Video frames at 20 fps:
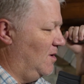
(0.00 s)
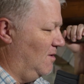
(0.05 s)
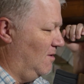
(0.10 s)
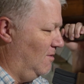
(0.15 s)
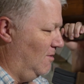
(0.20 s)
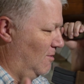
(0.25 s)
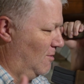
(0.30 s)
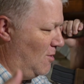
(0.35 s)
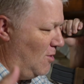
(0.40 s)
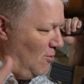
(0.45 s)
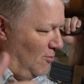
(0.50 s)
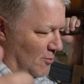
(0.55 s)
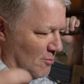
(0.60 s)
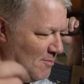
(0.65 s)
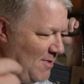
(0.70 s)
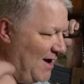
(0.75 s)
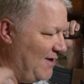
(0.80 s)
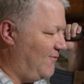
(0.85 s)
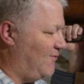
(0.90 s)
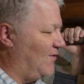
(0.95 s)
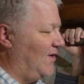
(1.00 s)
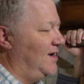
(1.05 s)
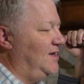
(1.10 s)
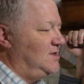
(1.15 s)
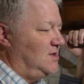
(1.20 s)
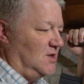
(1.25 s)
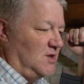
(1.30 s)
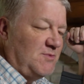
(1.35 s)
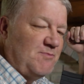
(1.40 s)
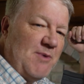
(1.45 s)
along with my
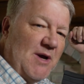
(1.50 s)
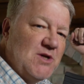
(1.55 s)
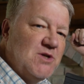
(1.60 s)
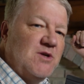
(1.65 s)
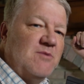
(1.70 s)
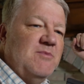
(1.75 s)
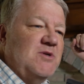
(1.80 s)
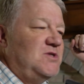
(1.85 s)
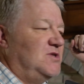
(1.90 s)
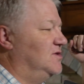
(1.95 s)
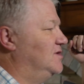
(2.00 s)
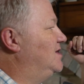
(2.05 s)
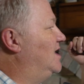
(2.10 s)
friends, especially Mr.